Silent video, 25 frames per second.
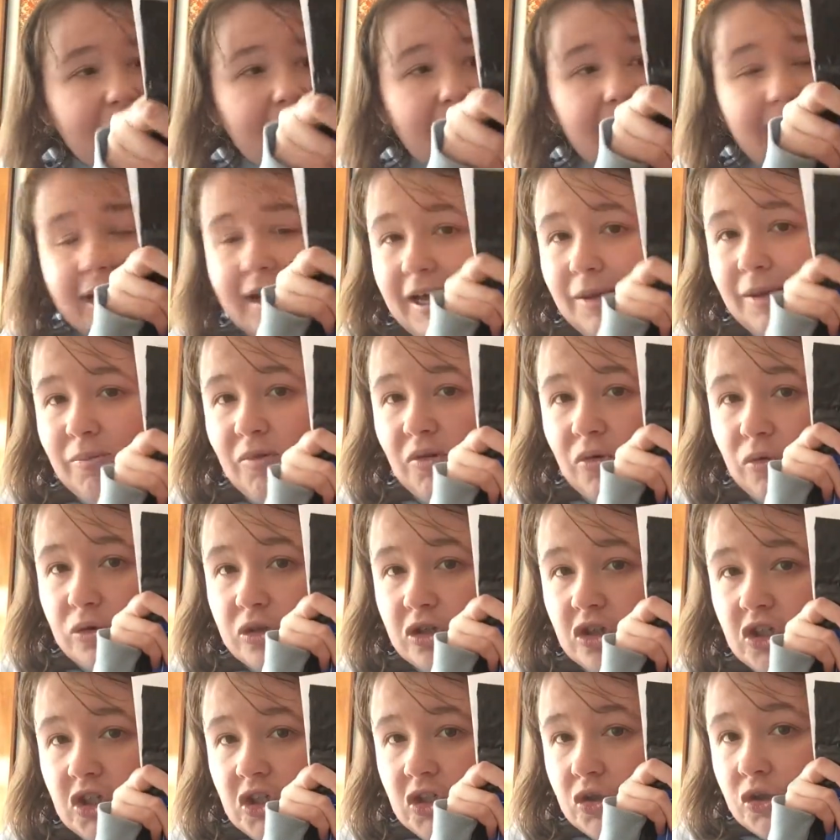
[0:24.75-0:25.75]
and I'm
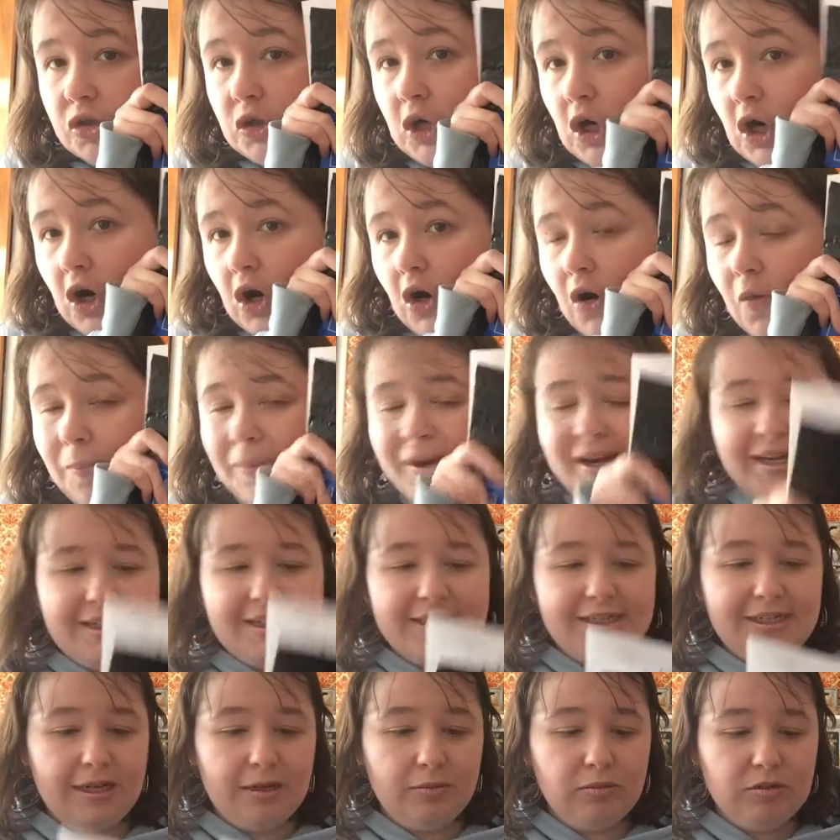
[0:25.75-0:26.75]
going to open it.
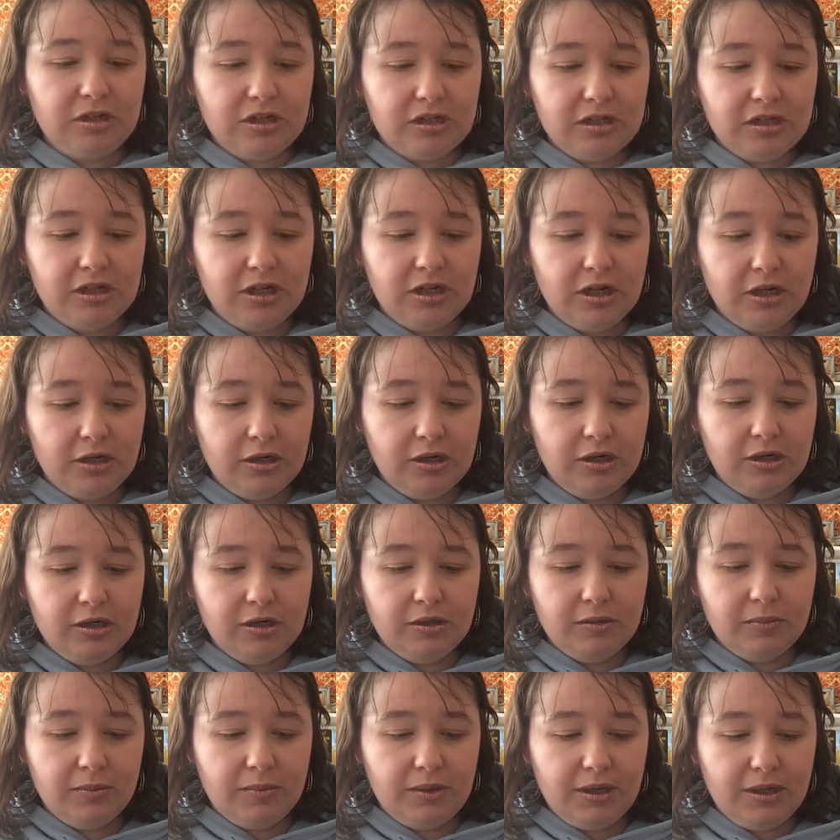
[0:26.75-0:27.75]
I'm going to start
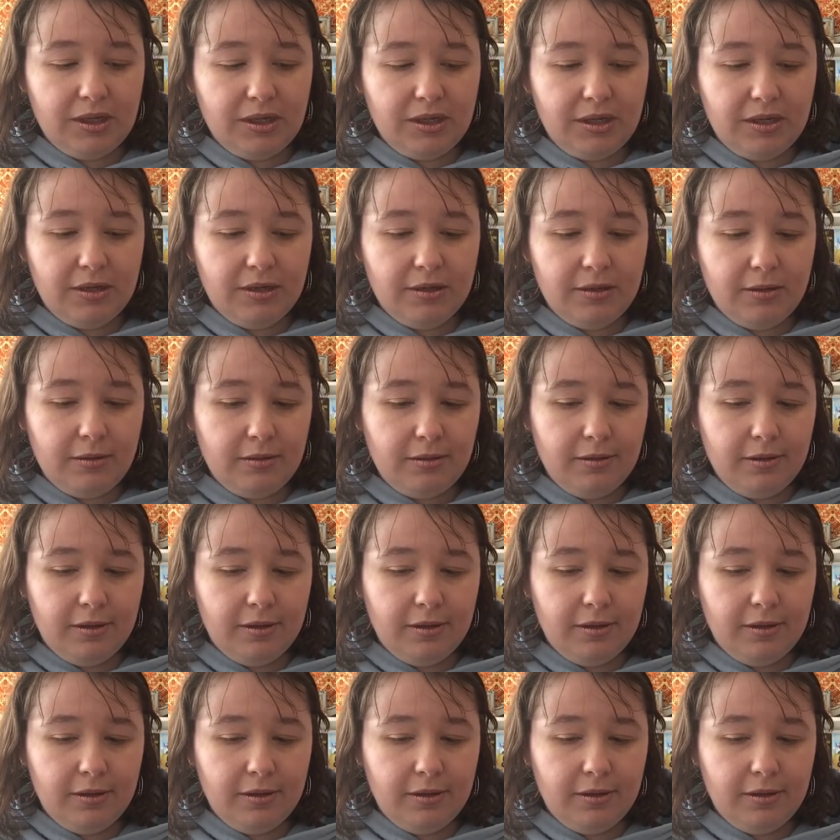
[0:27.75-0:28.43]
with